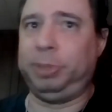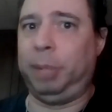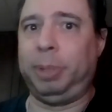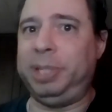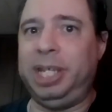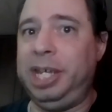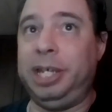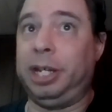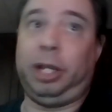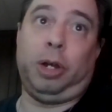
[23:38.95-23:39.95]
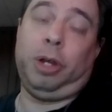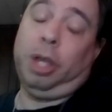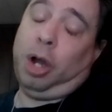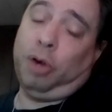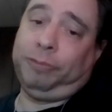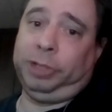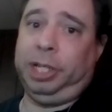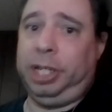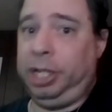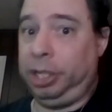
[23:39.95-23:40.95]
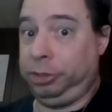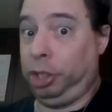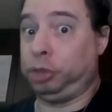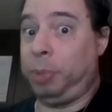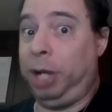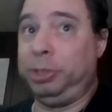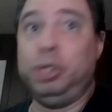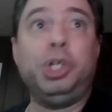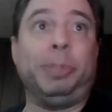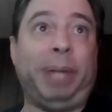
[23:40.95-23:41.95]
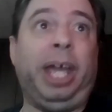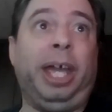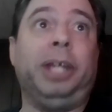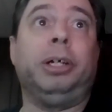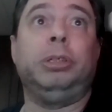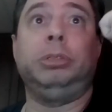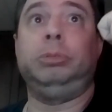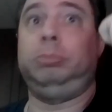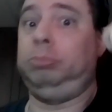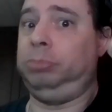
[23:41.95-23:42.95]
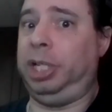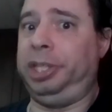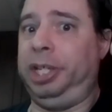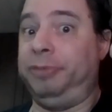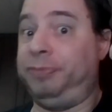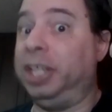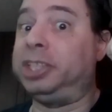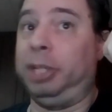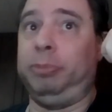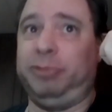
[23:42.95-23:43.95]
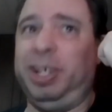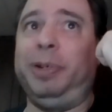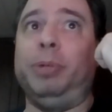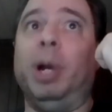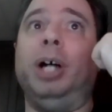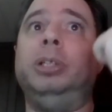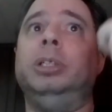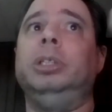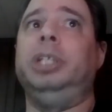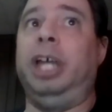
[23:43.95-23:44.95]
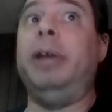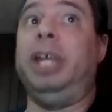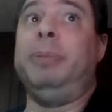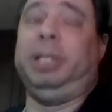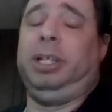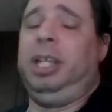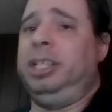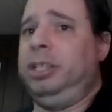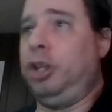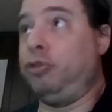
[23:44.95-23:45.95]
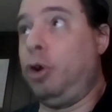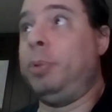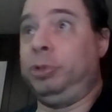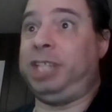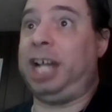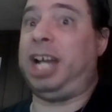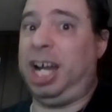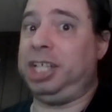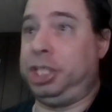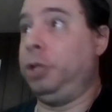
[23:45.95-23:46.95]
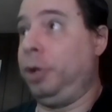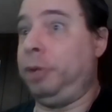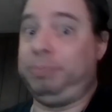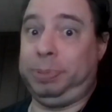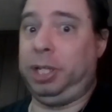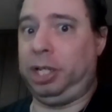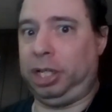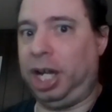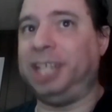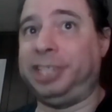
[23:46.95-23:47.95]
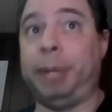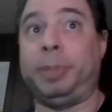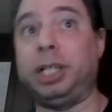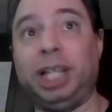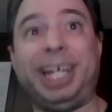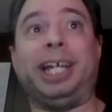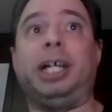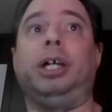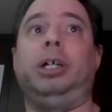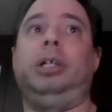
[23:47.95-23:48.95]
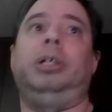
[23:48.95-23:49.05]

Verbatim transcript: from WWE, and hopefully he uh, does well in New Japan. I think it fits him really well, and him and Hiromu Takahashi are gonna put on a goddamn clinic.